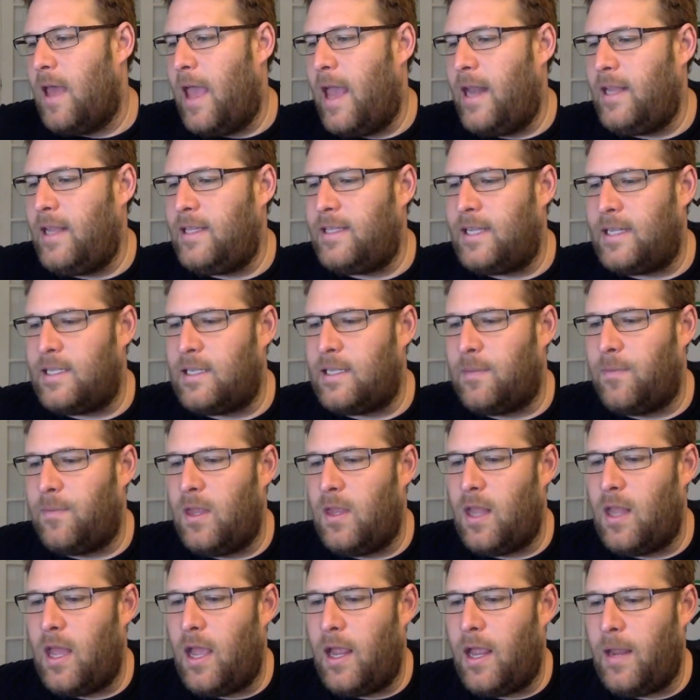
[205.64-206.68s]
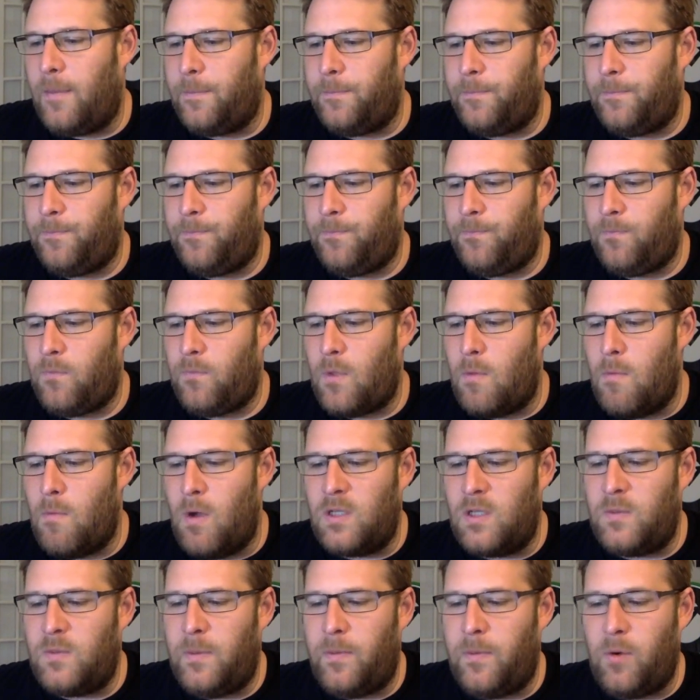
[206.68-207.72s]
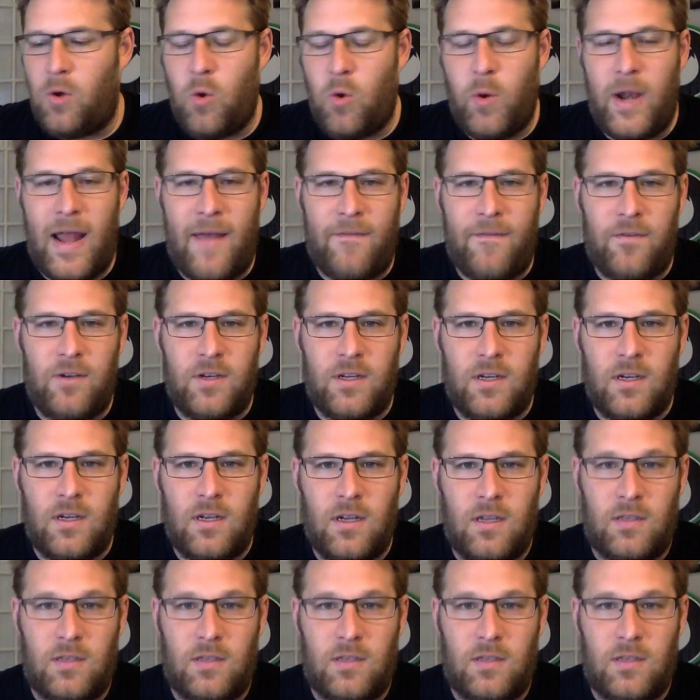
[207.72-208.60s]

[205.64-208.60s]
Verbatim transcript: And he said something like, most people quit after,